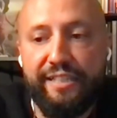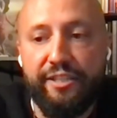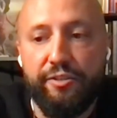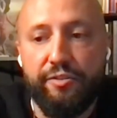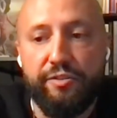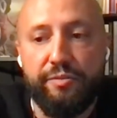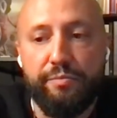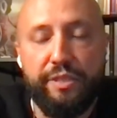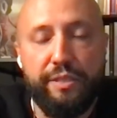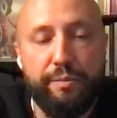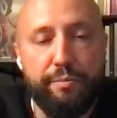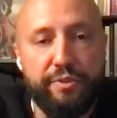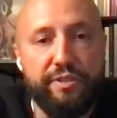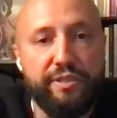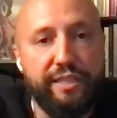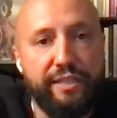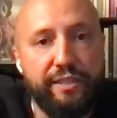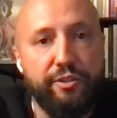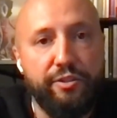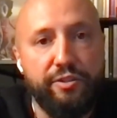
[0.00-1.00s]
the
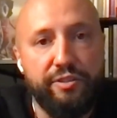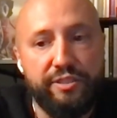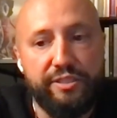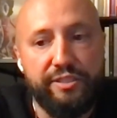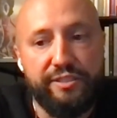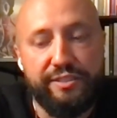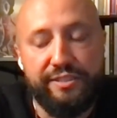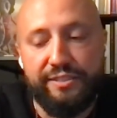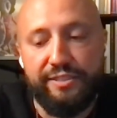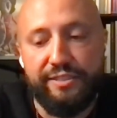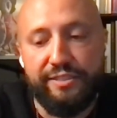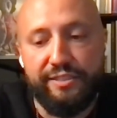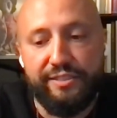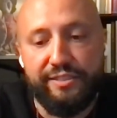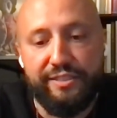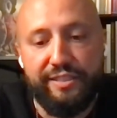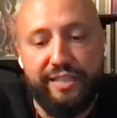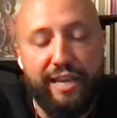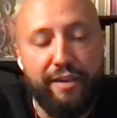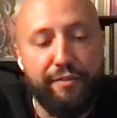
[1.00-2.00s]
people and all
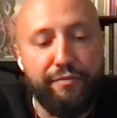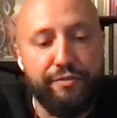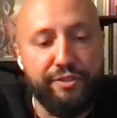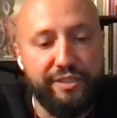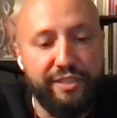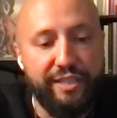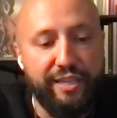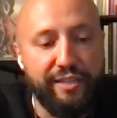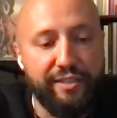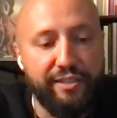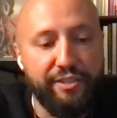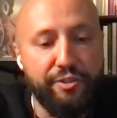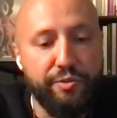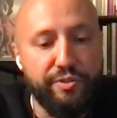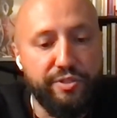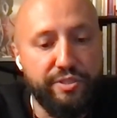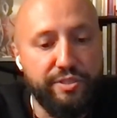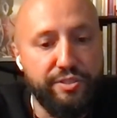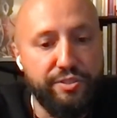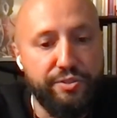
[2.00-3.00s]
the effort that
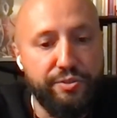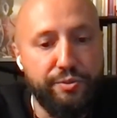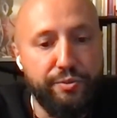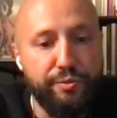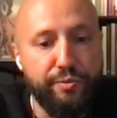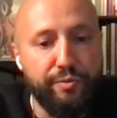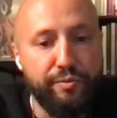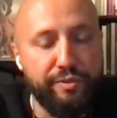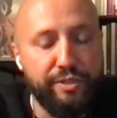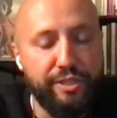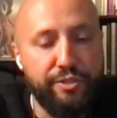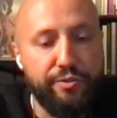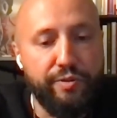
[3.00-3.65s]
goes into